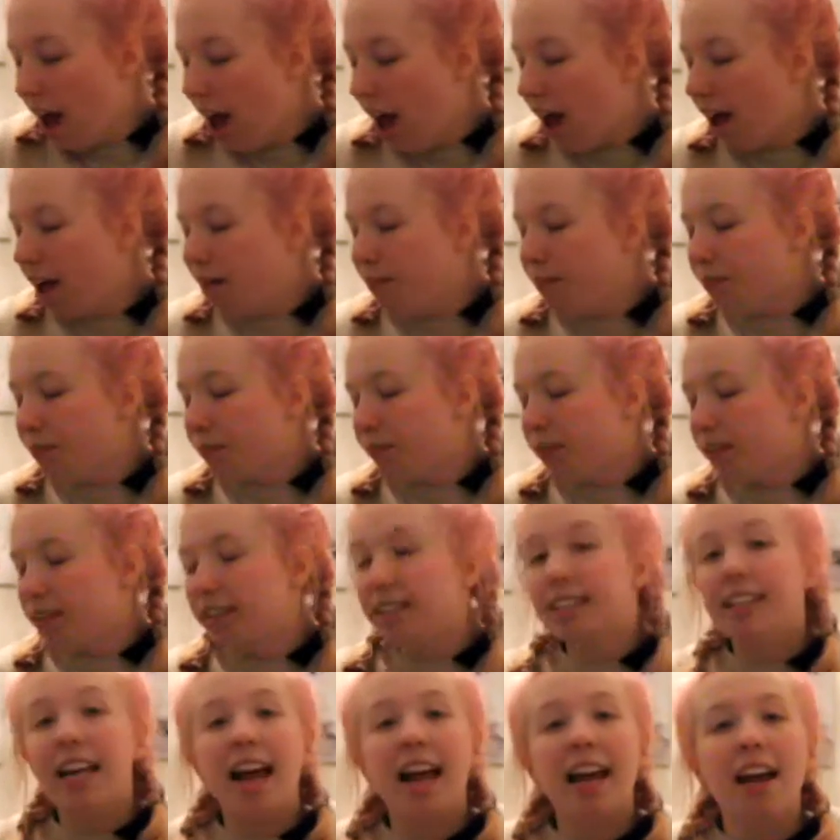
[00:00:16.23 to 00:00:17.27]

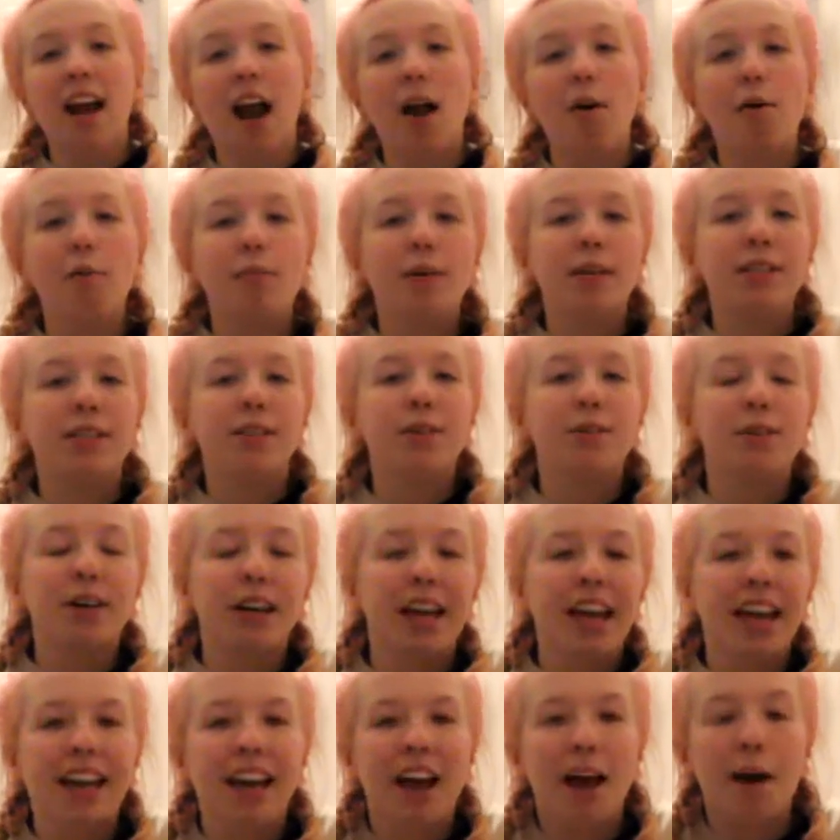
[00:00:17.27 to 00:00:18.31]
Today I will be
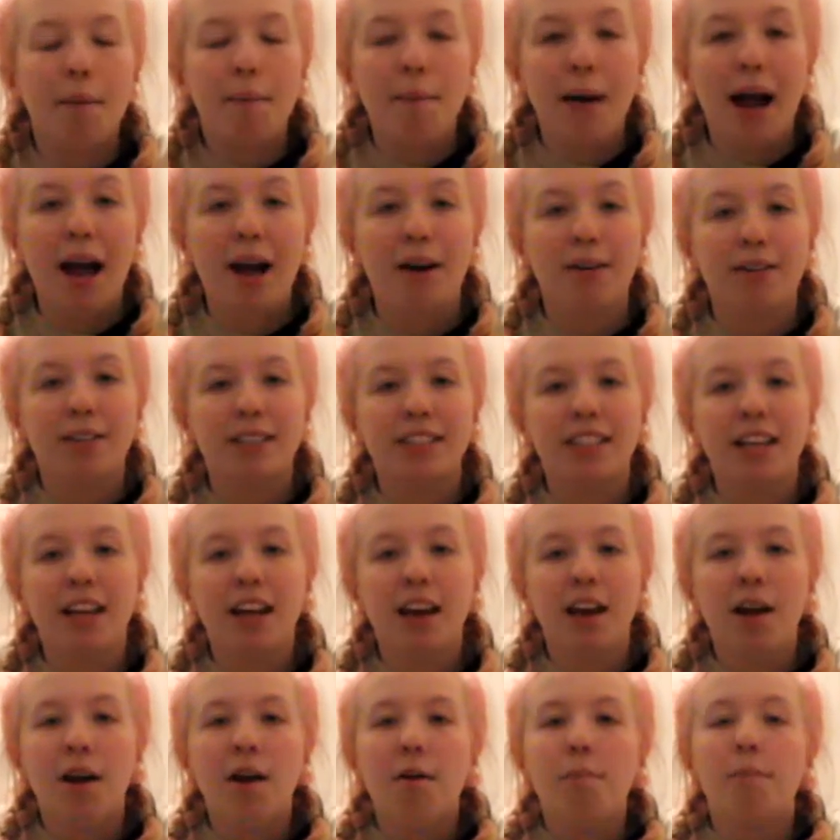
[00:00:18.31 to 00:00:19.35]
talking about
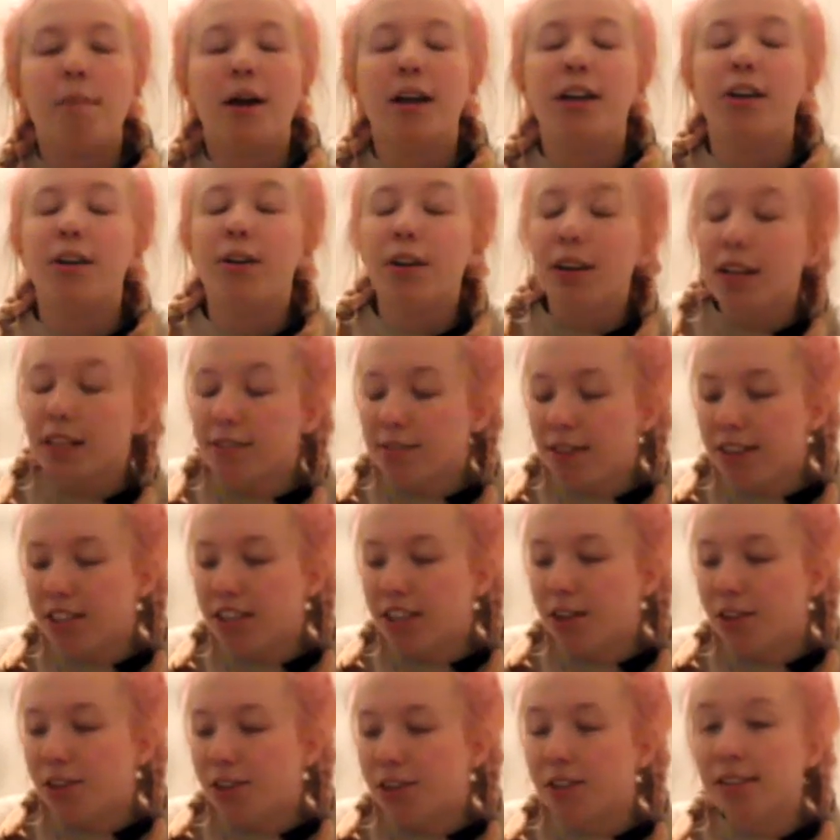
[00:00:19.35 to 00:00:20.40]
my New Year's
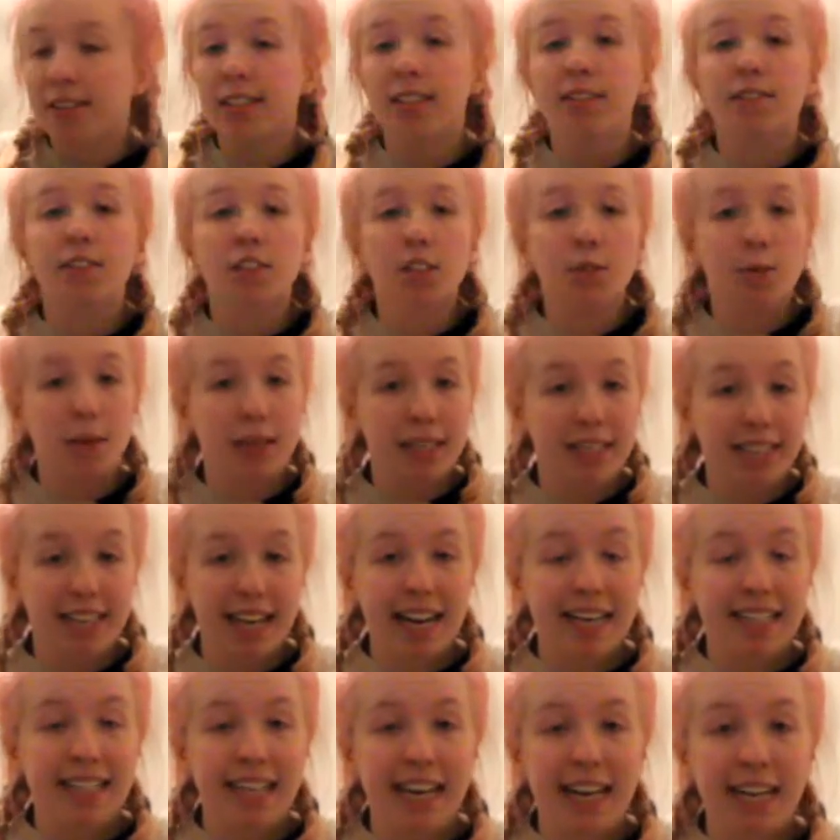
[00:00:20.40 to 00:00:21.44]
resolutions for
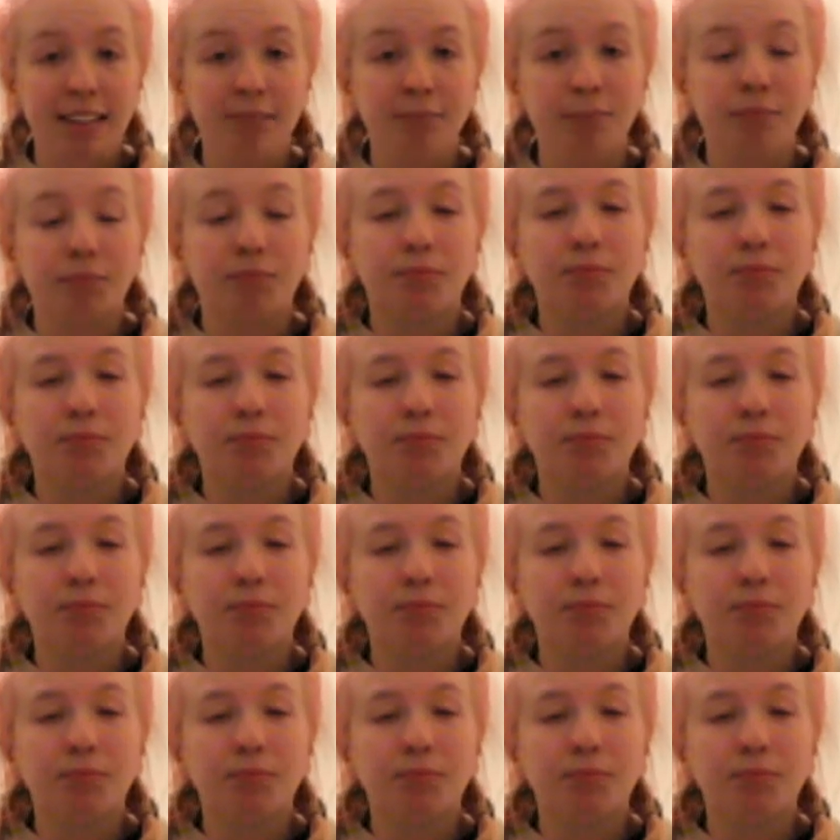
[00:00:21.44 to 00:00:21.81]
2018